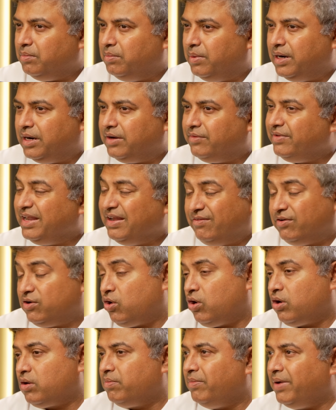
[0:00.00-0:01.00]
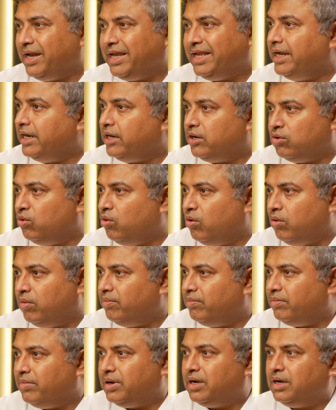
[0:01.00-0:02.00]
But we never talked money at
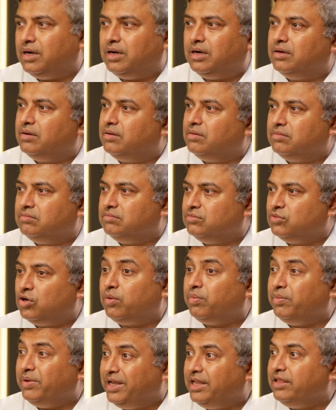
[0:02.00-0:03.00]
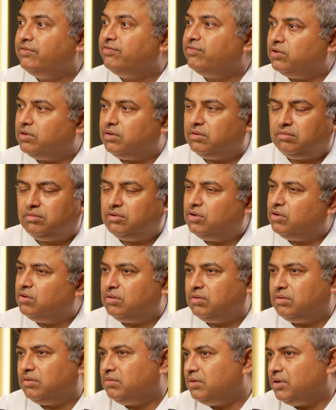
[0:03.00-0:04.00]
home. Not meaningful. No,
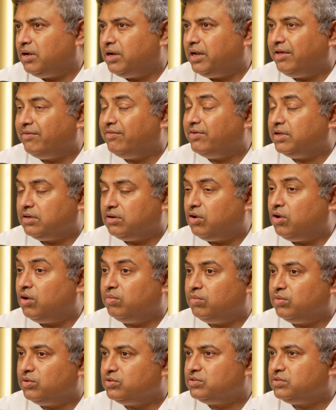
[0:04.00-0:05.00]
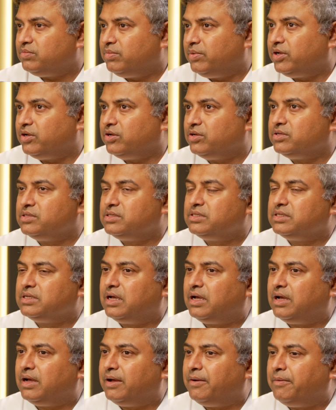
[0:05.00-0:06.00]
never, almost. Because
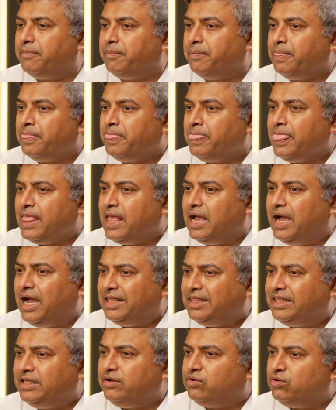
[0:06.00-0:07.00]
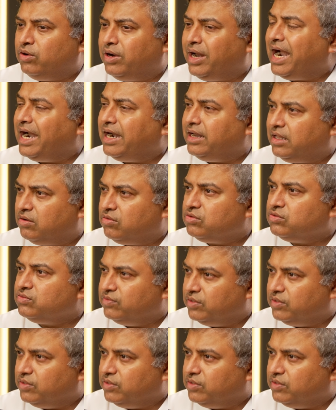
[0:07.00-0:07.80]
I think to dad that was